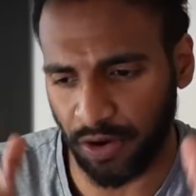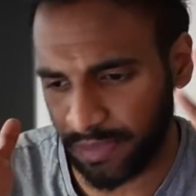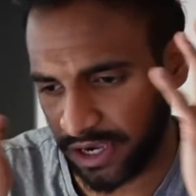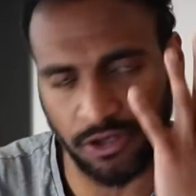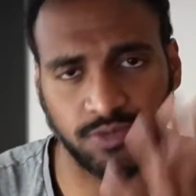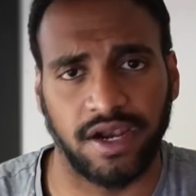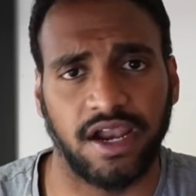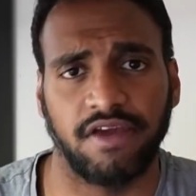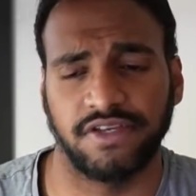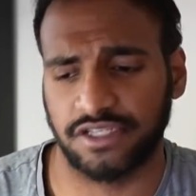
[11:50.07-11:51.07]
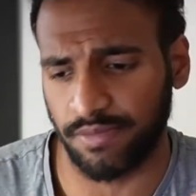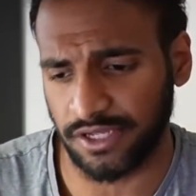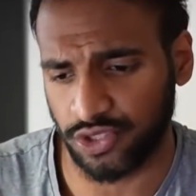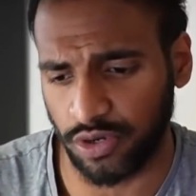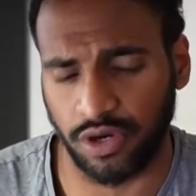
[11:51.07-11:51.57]
oh my gosh, my life is
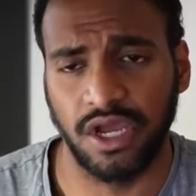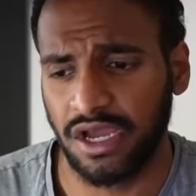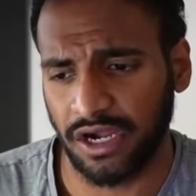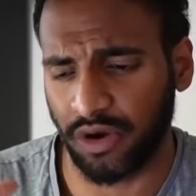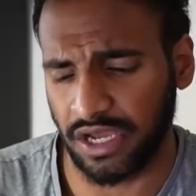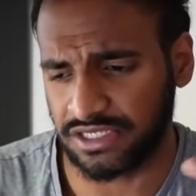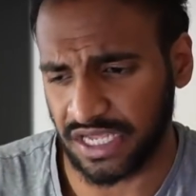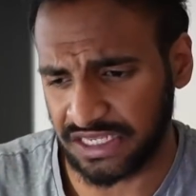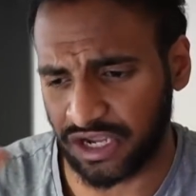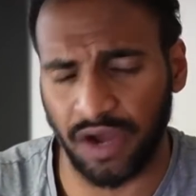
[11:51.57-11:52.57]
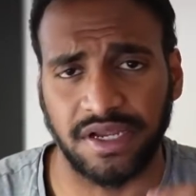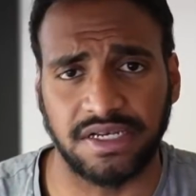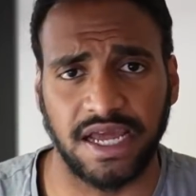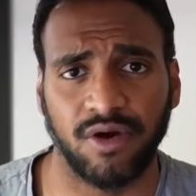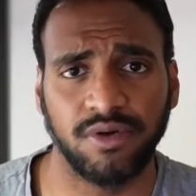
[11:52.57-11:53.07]
coming to, it's coming
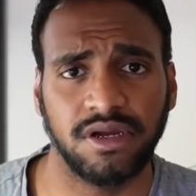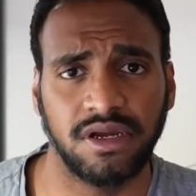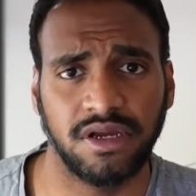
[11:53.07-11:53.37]
down.